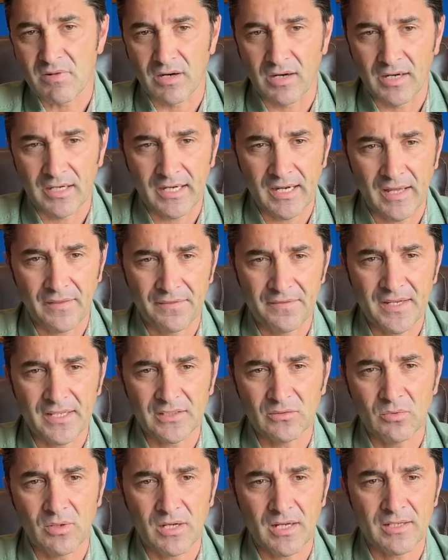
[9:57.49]
I got
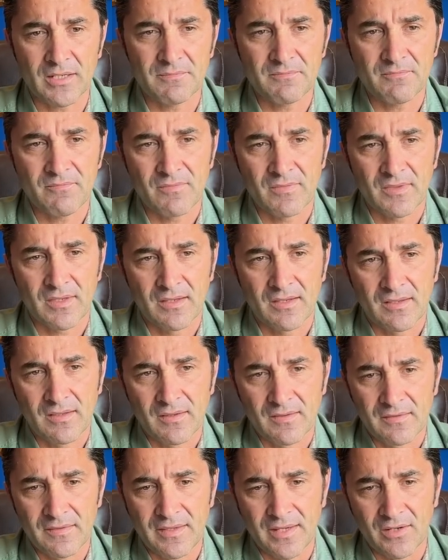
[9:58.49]
that one.
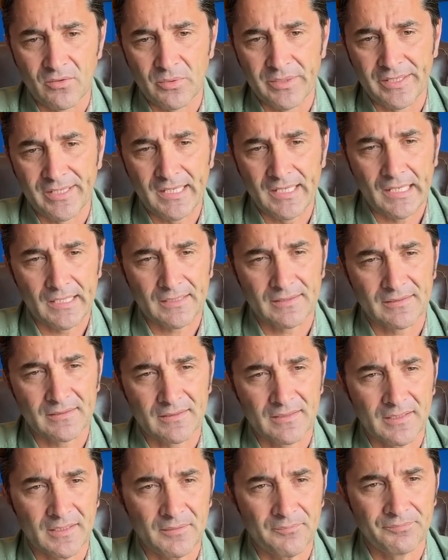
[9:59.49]
Then we got
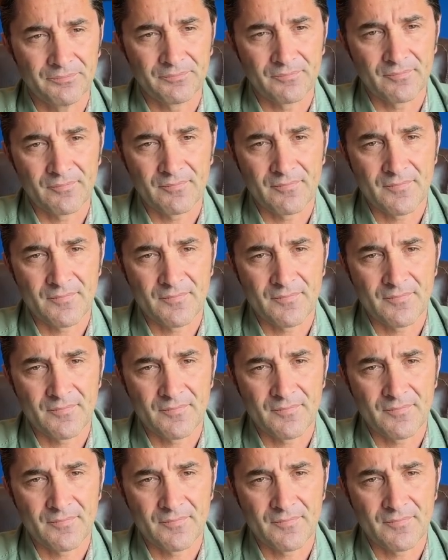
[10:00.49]
um,